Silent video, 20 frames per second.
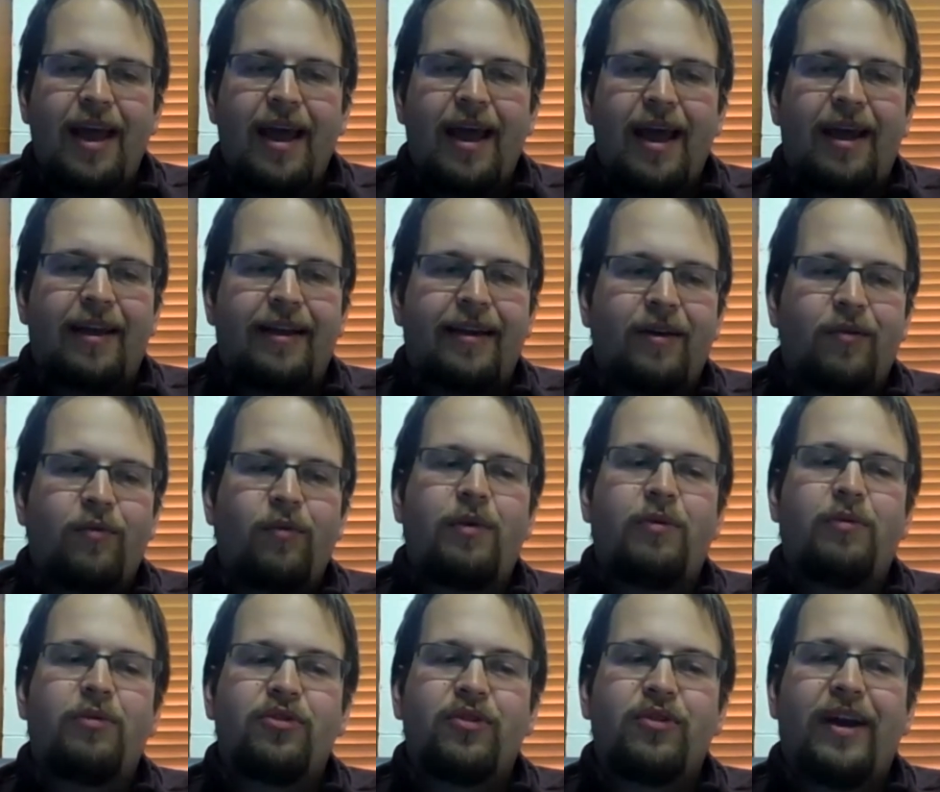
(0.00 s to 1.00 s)
And we
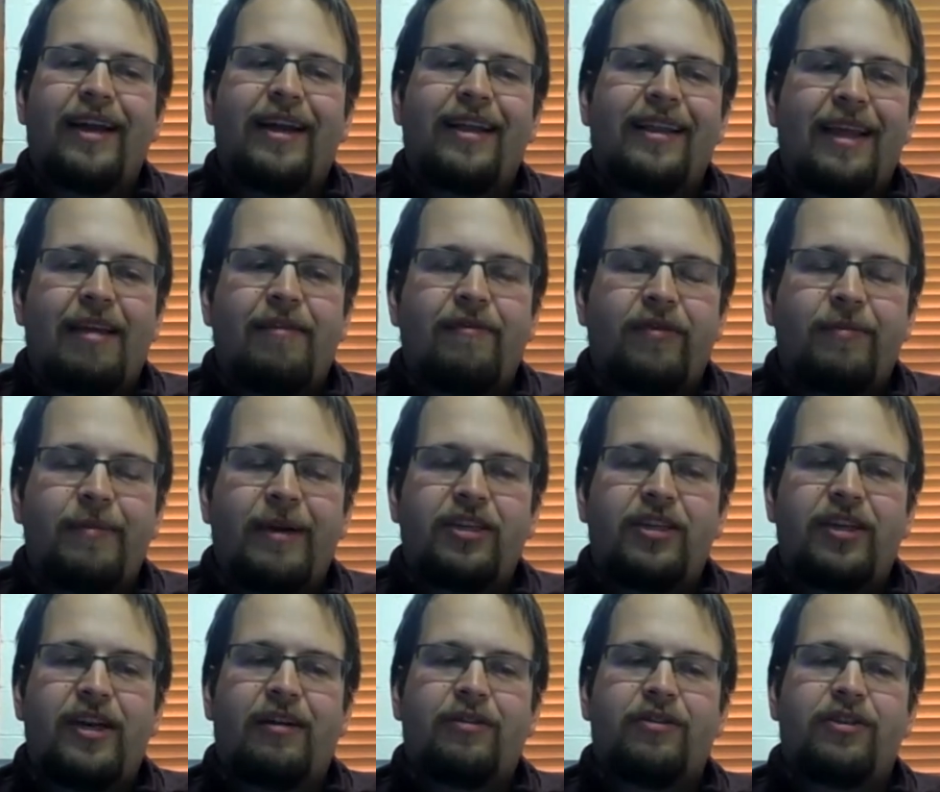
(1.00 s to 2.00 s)
will try to get that
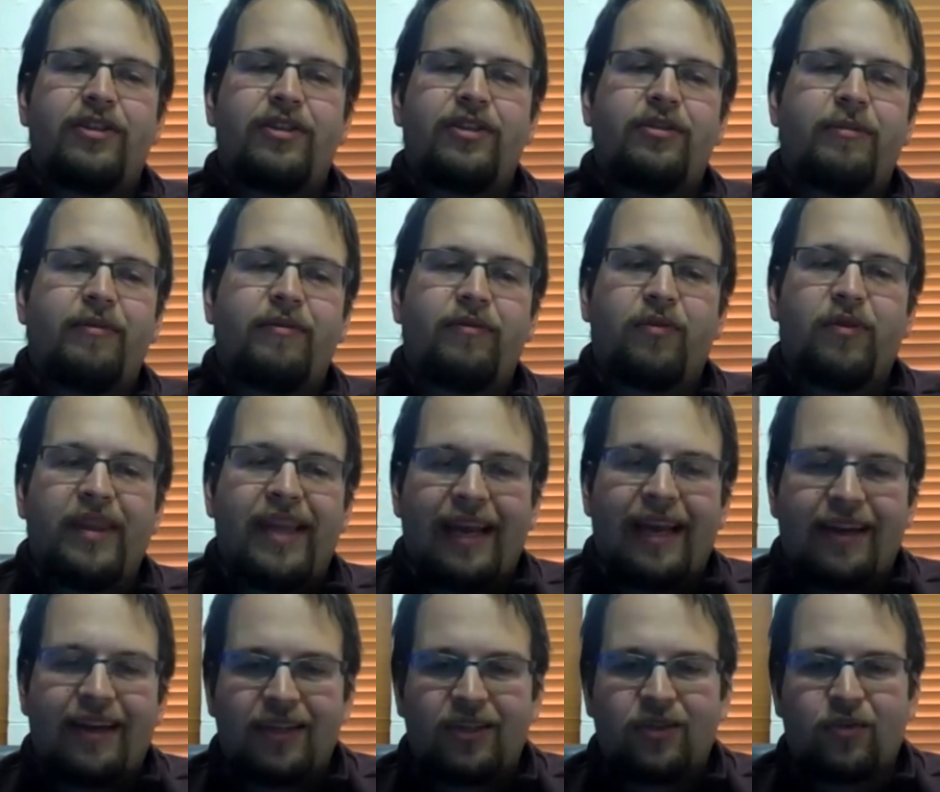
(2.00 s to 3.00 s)
information out to you before the end
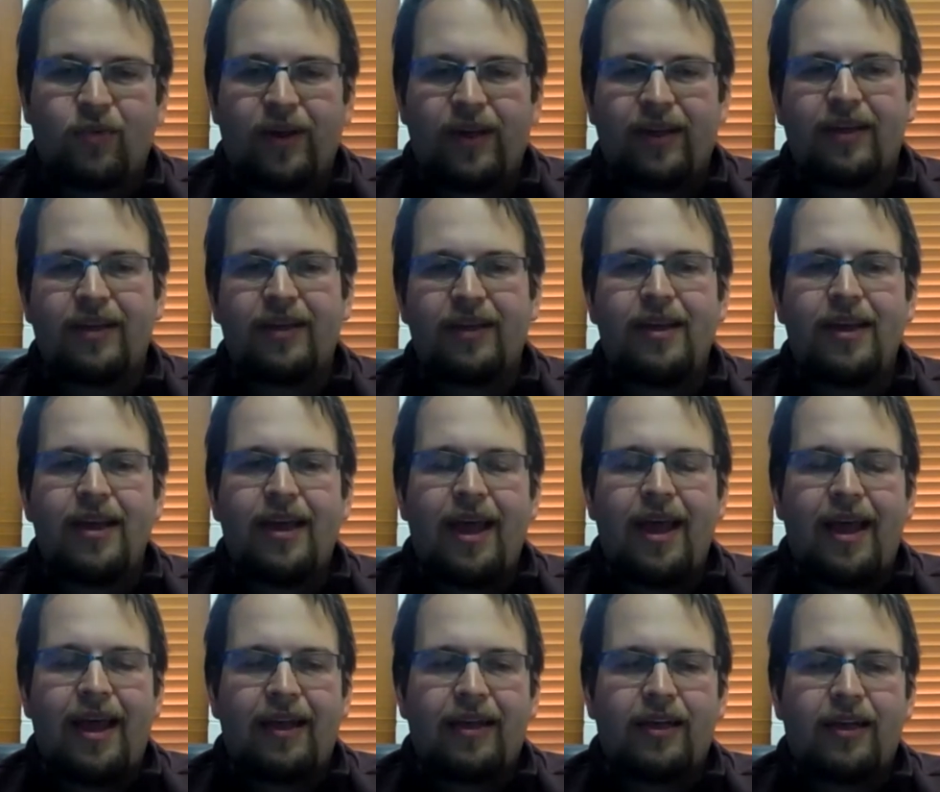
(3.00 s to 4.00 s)
of this week.
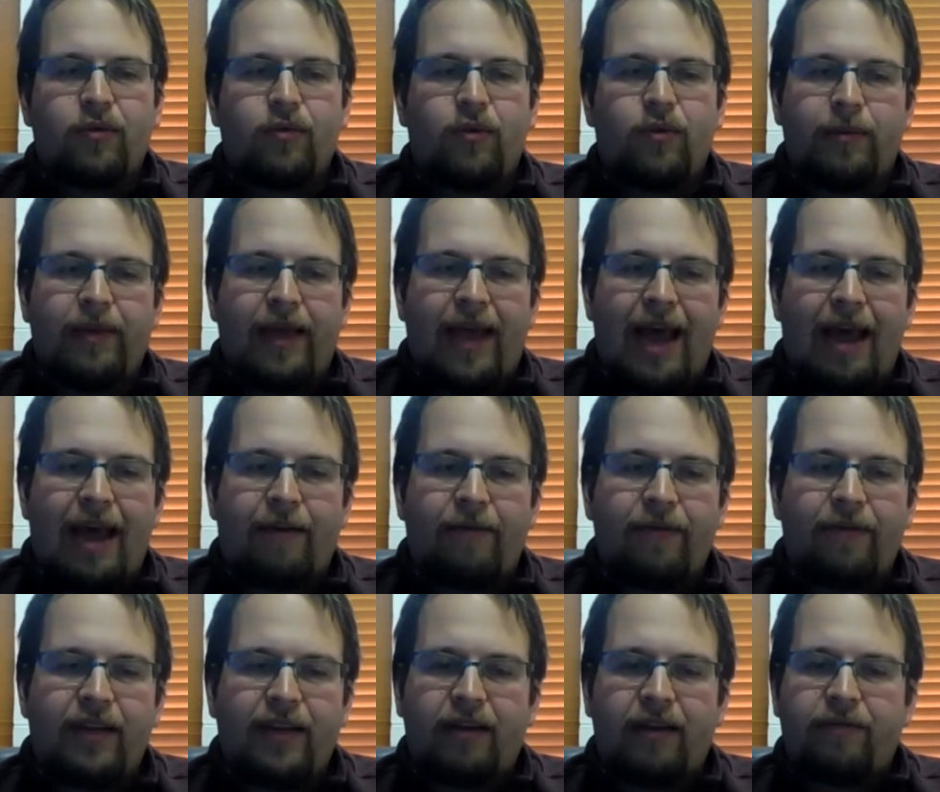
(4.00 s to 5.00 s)
And we'll be having
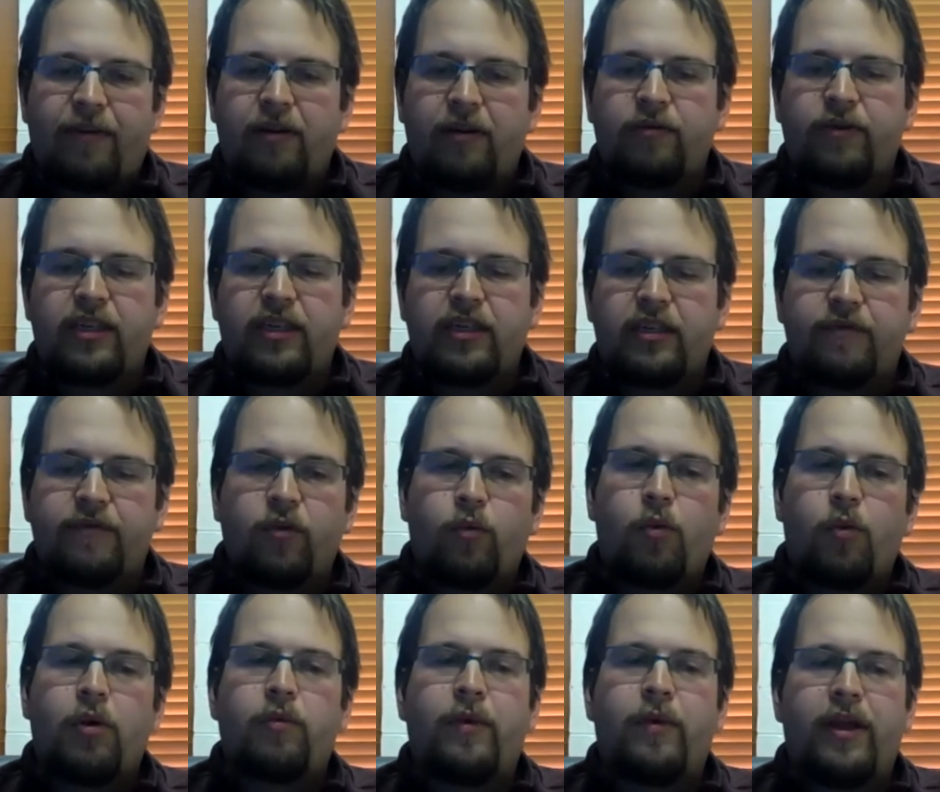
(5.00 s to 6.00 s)
the fundraiser for
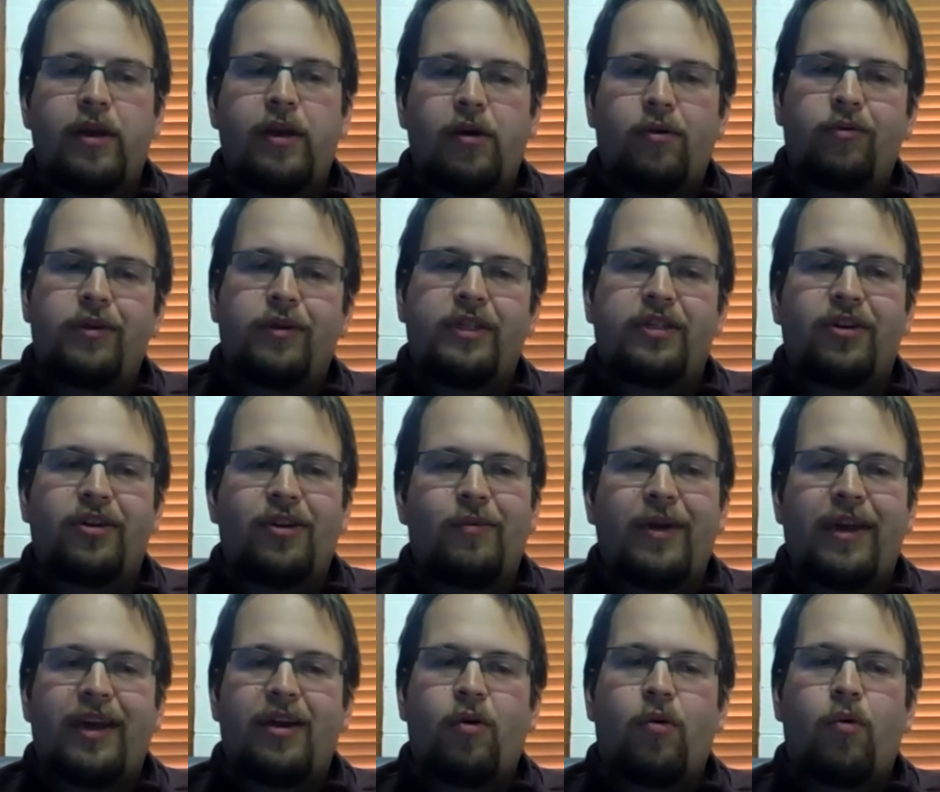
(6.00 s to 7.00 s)
1 week only so that we
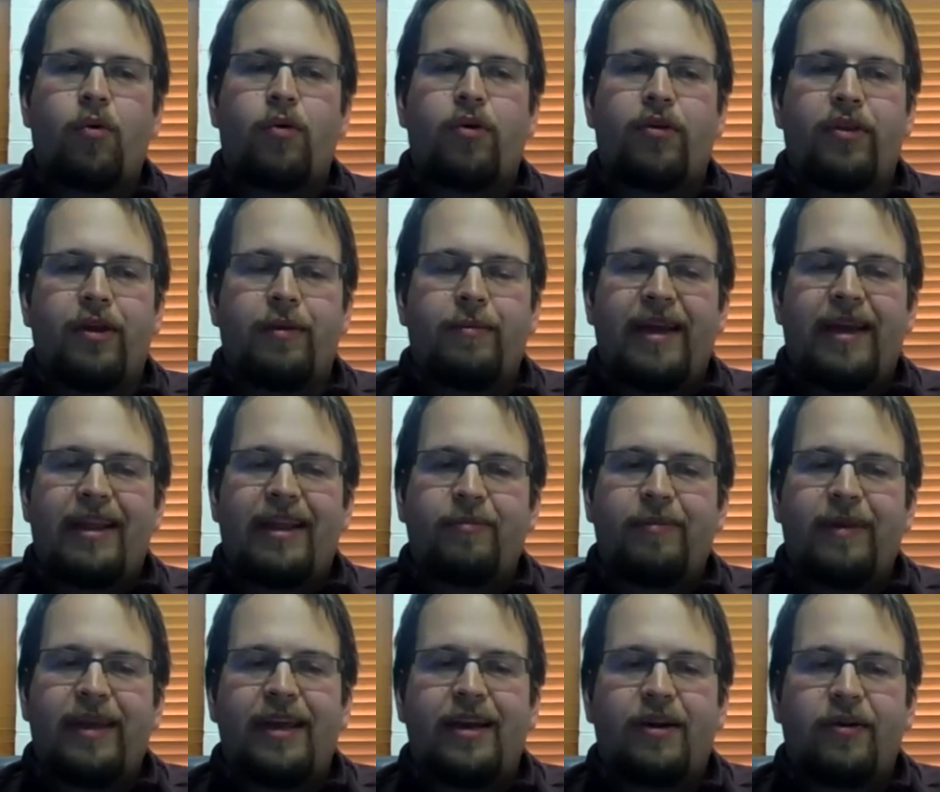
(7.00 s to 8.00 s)
can order them and they'll
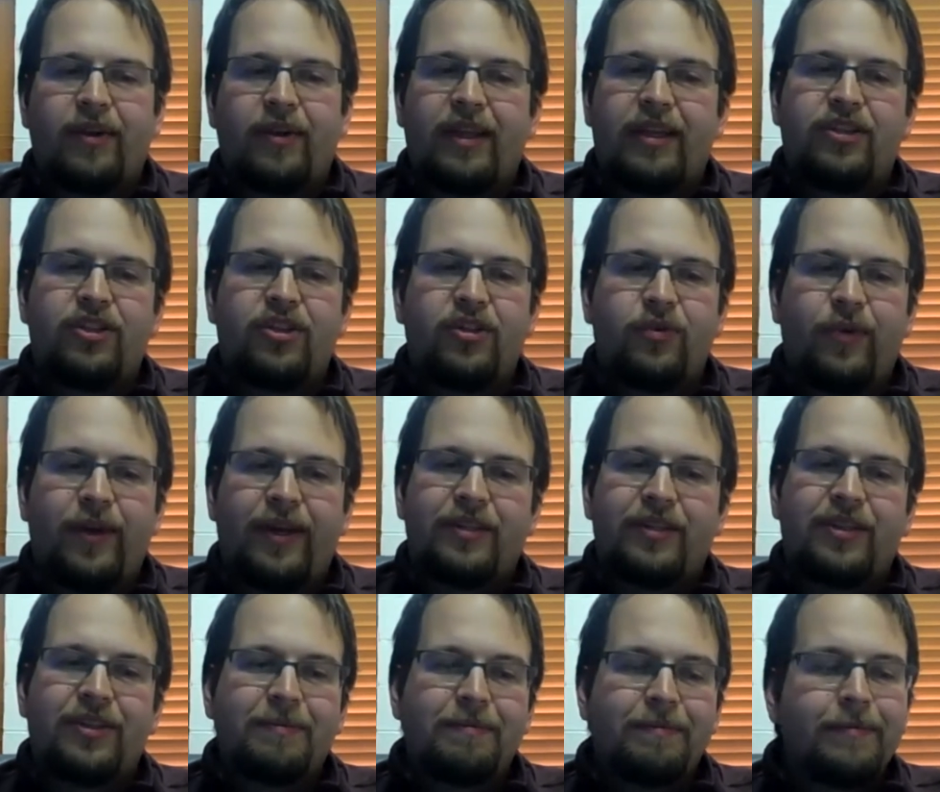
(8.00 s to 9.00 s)
be here within 2
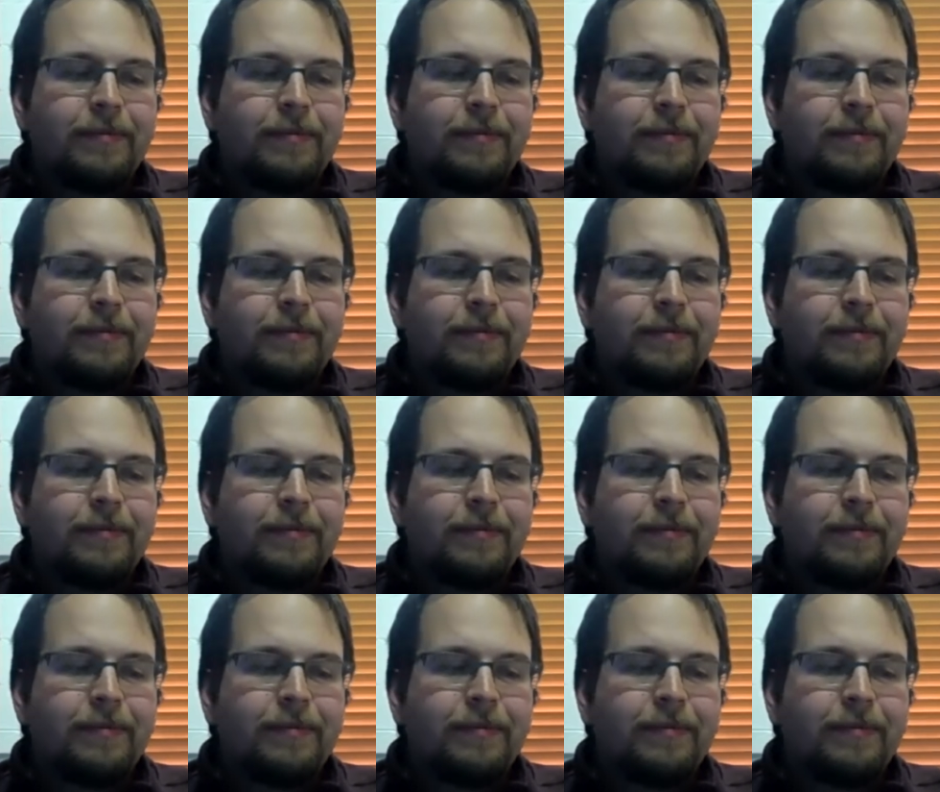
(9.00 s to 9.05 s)
weeks.